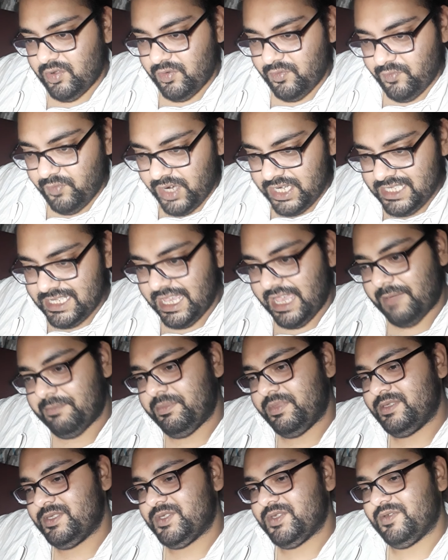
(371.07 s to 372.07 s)
what
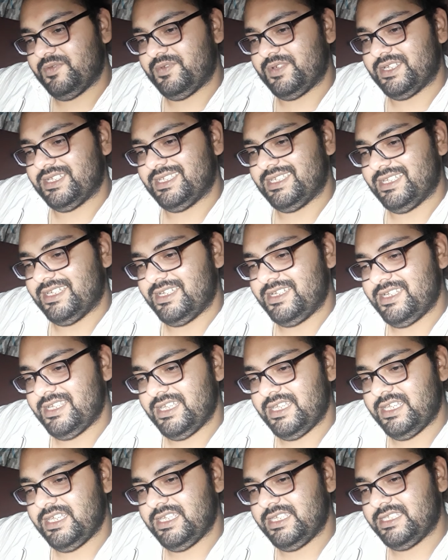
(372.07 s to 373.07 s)
happens over here
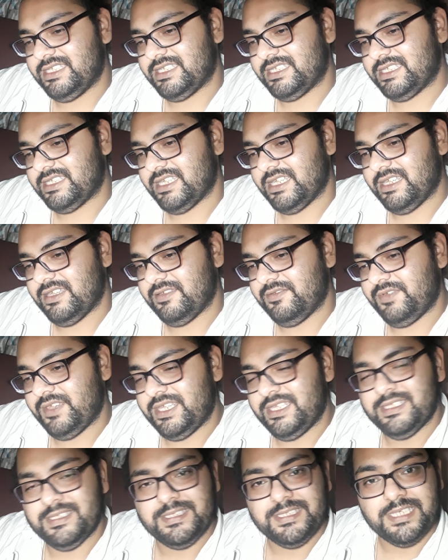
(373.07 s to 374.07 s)
is
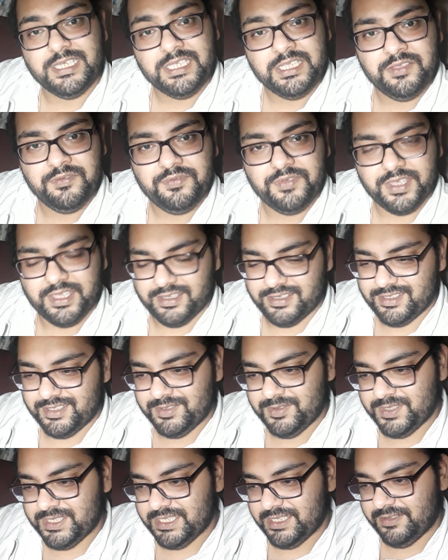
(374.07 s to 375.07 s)
very significant,
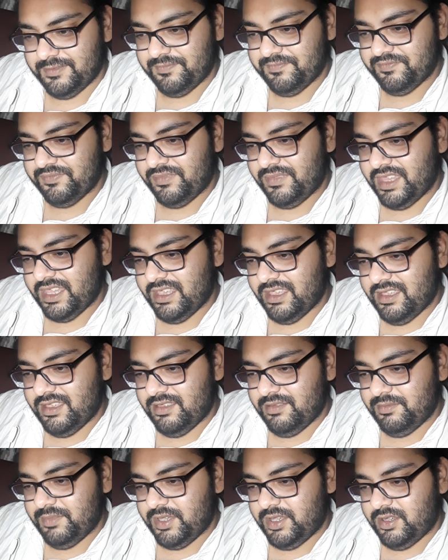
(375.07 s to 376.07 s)
you see,
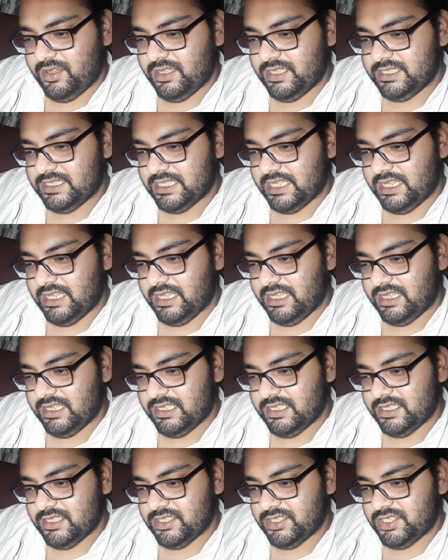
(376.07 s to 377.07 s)
because
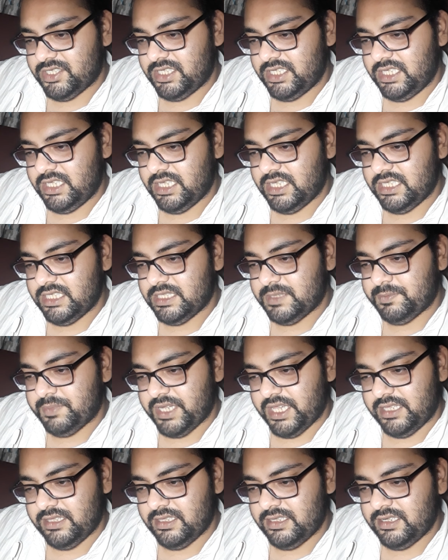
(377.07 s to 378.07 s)
she is
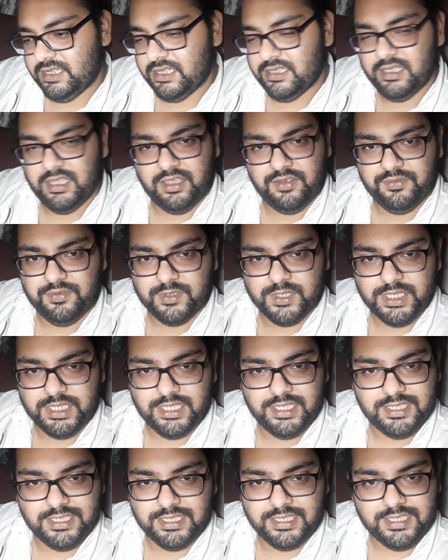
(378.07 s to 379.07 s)
pregnant and therefore
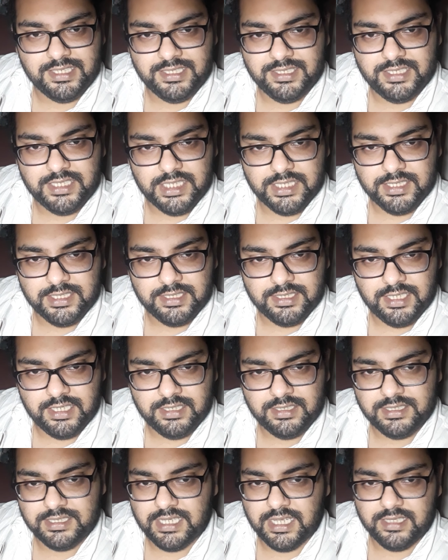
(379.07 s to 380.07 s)
she is eating
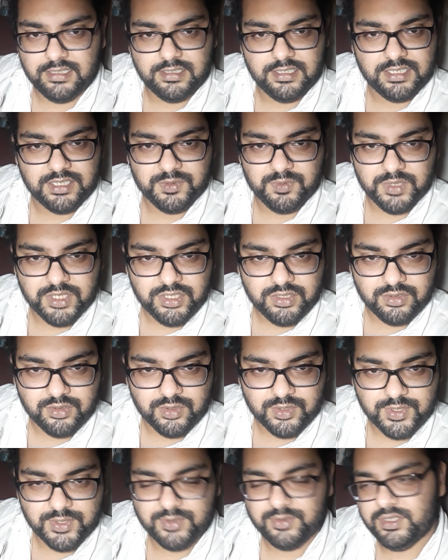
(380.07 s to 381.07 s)
chestnuts, and this witch
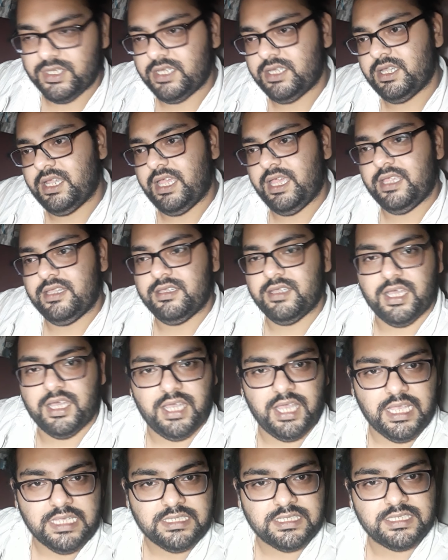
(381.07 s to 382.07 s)
goes to her and
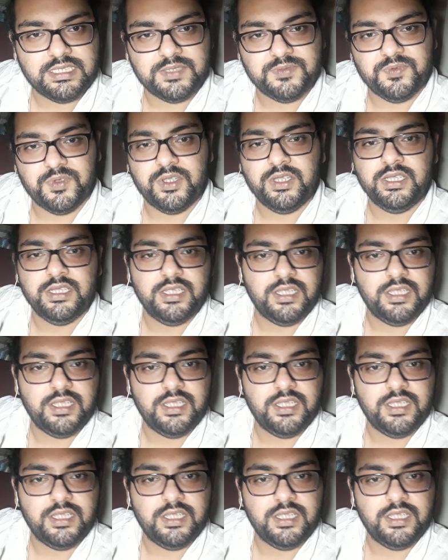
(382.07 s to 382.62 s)
asks for